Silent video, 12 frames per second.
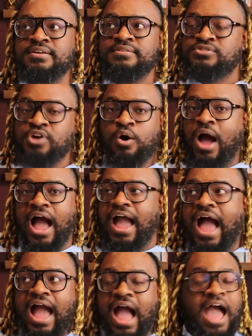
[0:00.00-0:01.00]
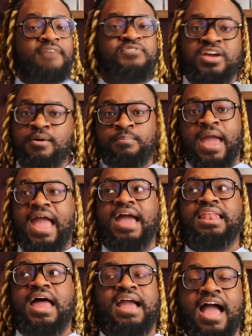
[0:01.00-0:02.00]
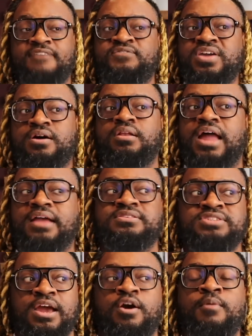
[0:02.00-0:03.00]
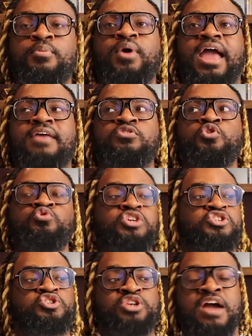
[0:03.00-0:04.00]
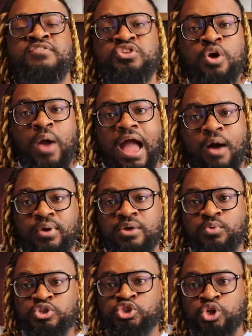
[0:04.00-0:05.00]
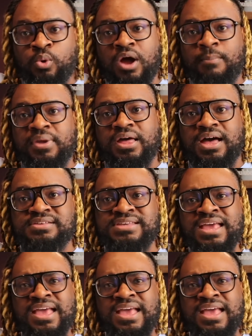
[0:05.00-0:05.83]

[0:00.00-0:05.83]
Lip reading: So I feel bad. Like, I feel like terrible. And you just never know how it will show up, because